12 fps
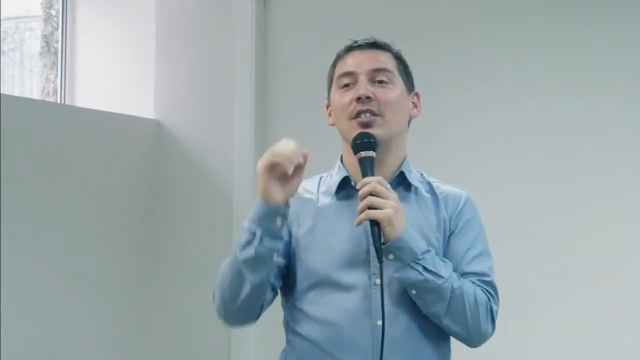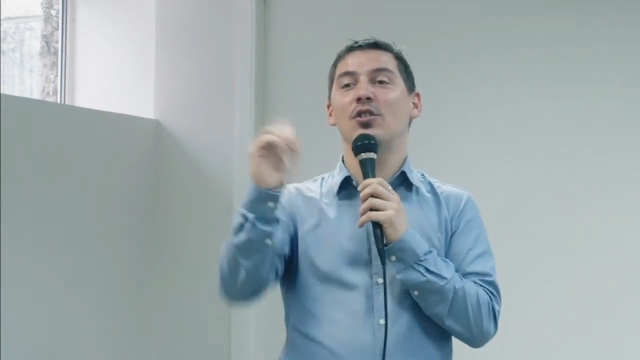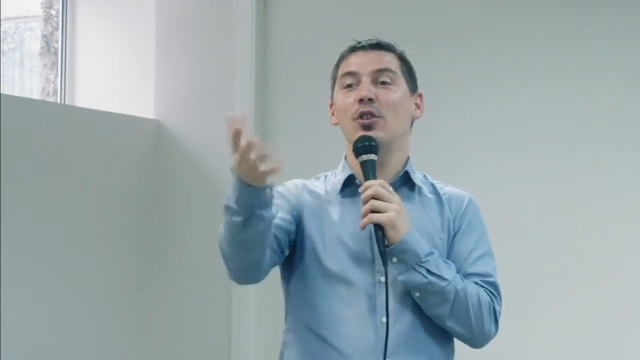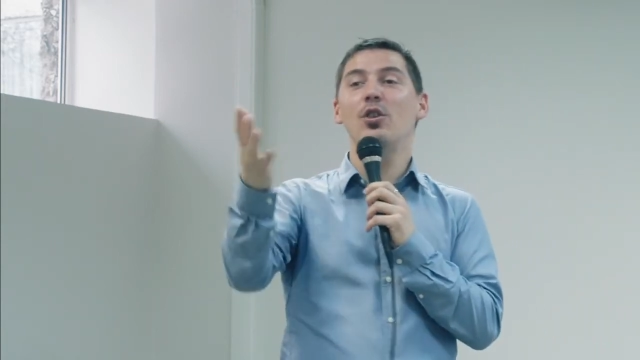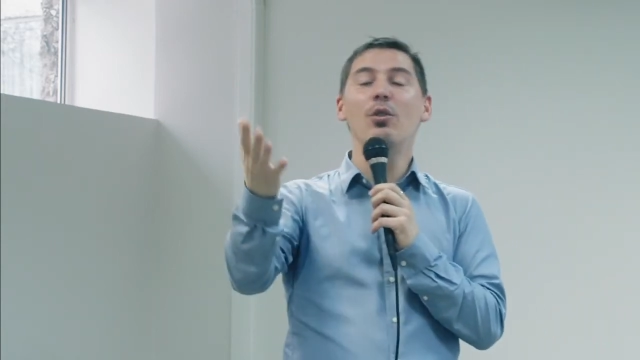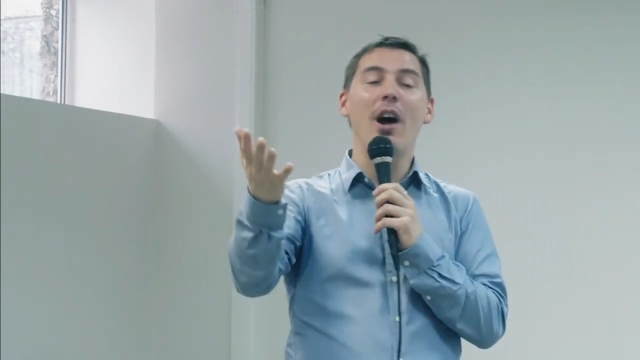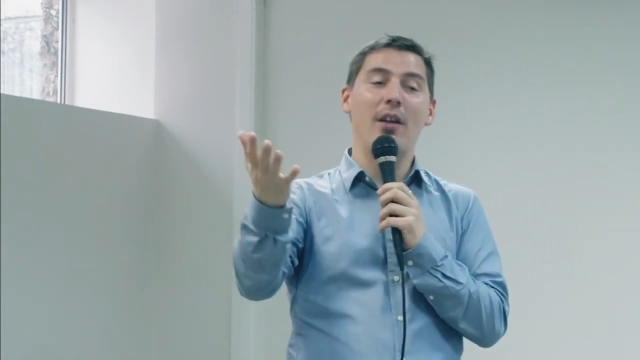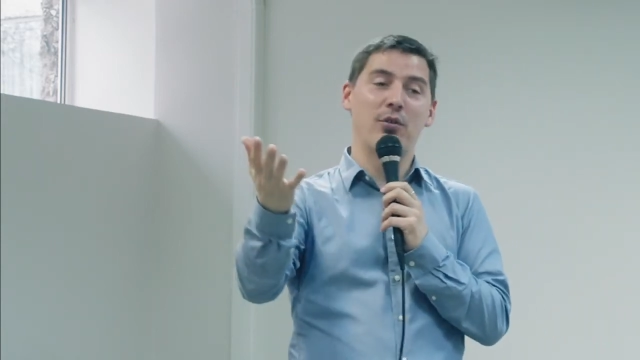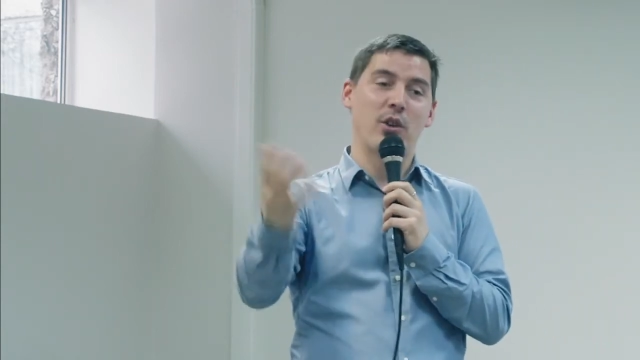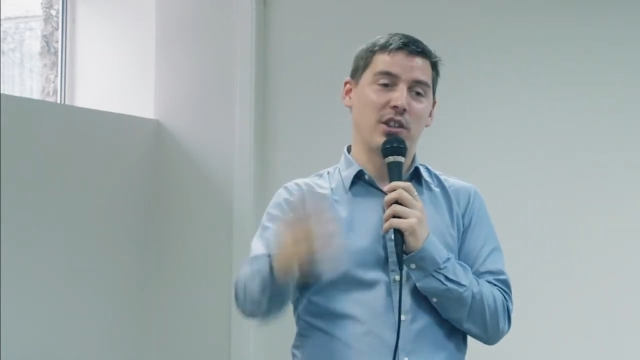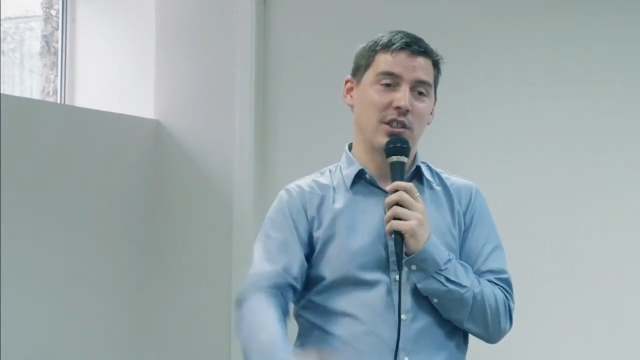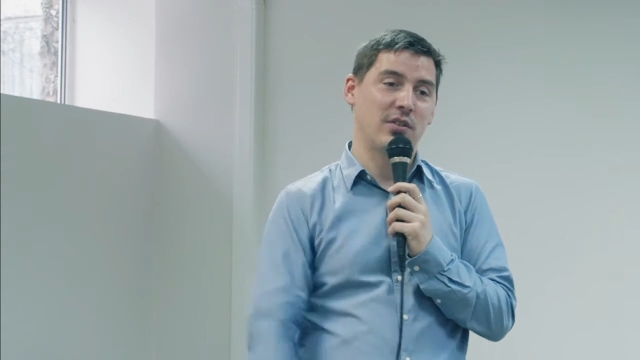do you have
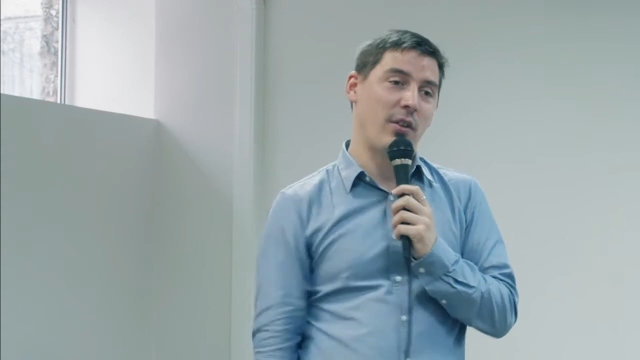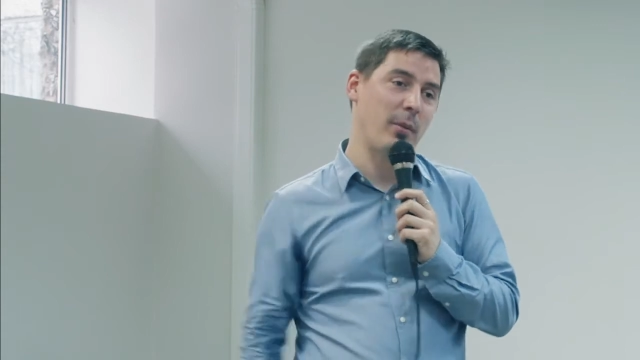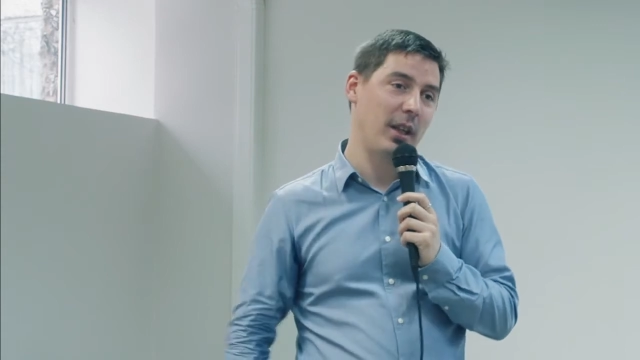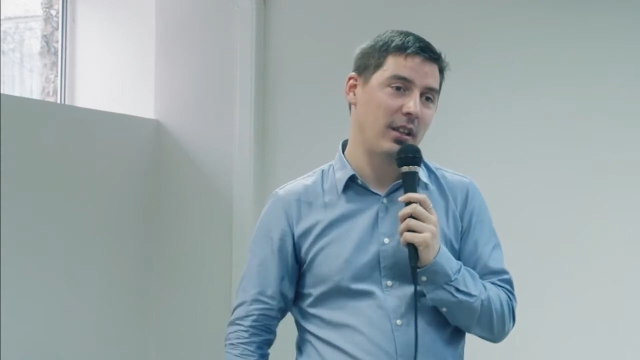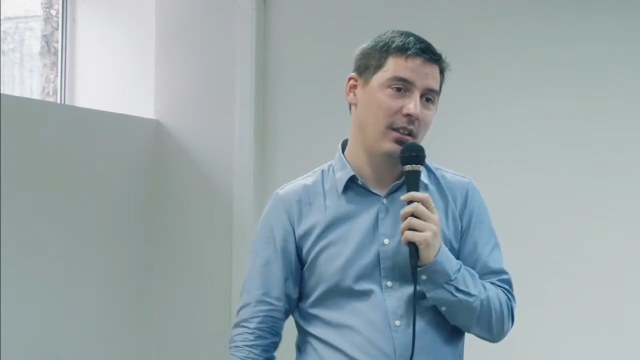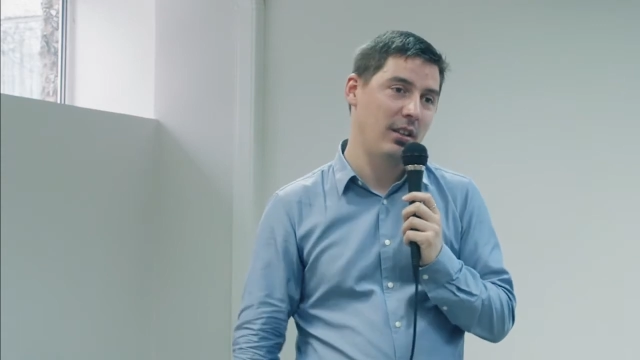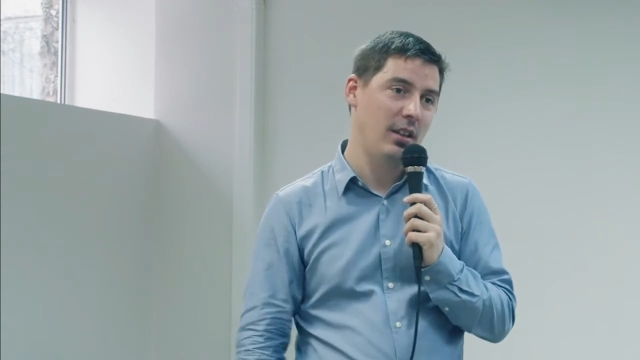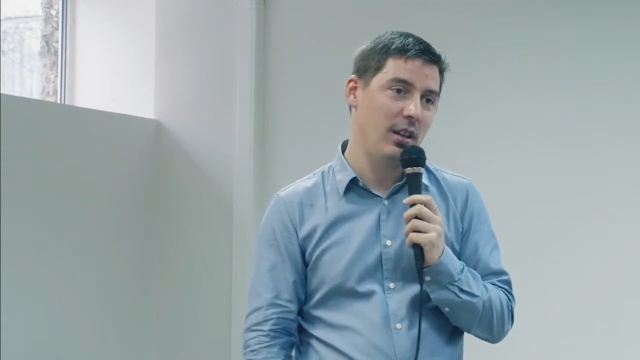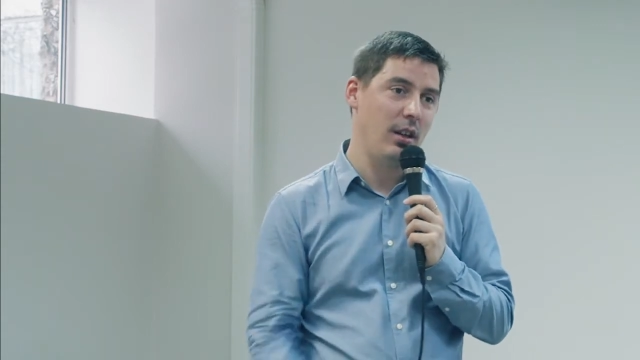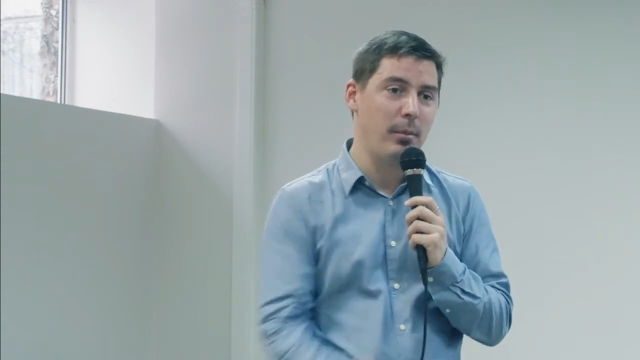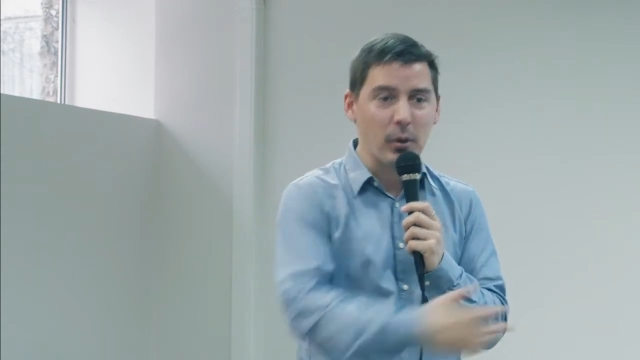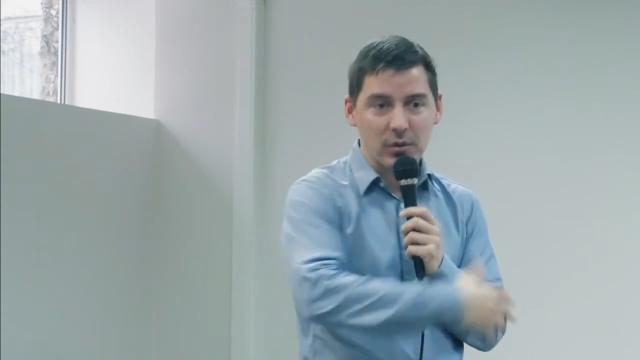questions for me
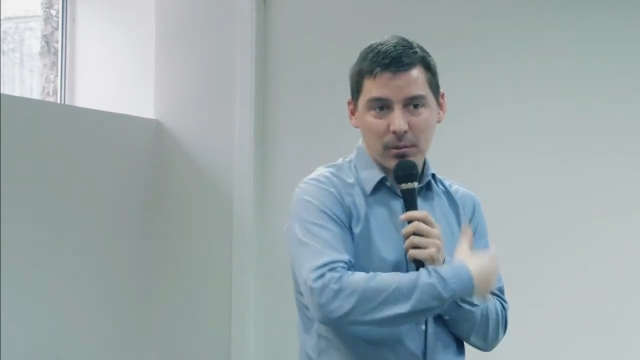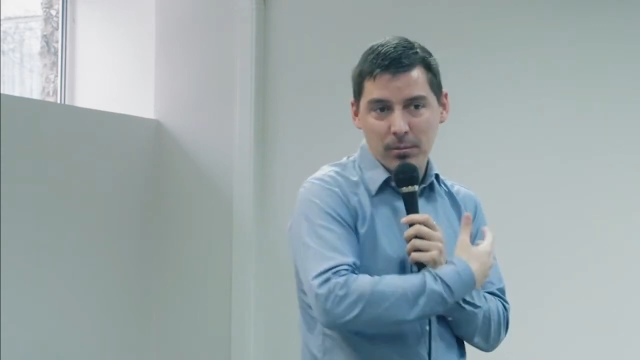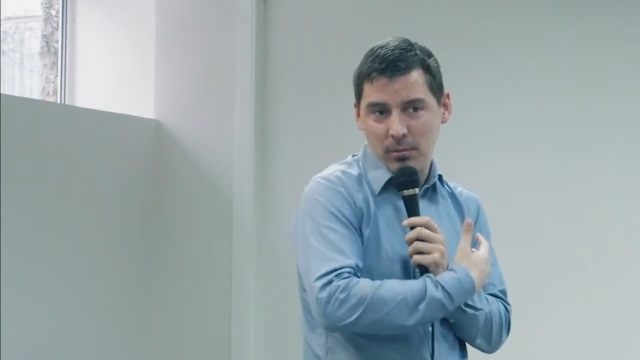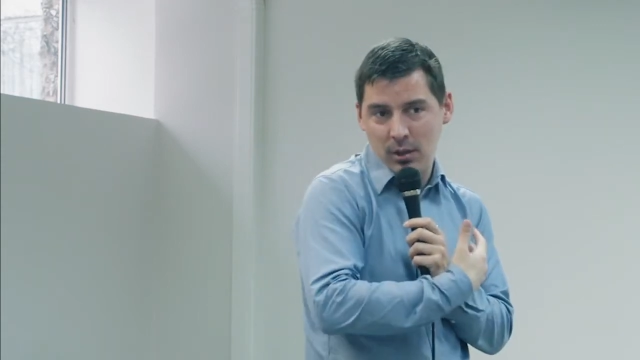about